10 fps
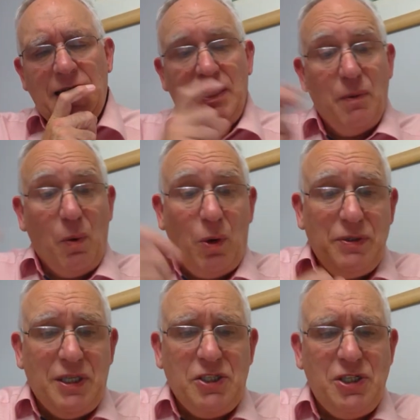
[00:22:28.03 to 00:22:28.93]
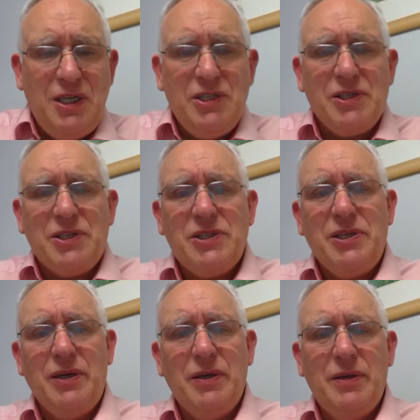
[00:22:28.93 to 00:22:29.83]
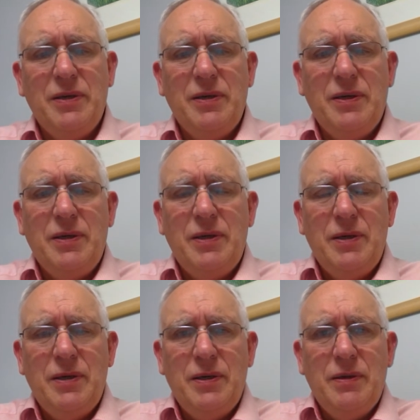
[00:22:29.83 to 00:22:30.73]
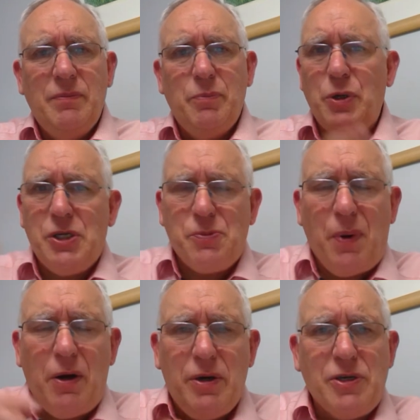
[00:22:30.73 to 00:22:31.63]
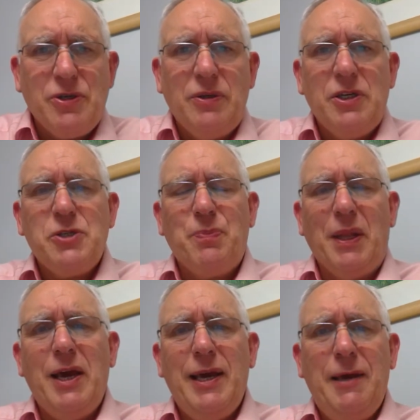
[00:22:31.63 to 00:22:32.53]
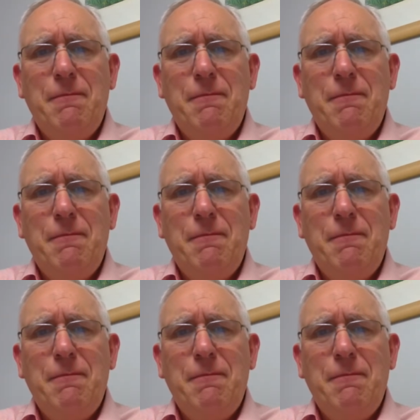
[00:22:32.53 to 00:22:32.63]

they were wanting Jesus to put his powers on display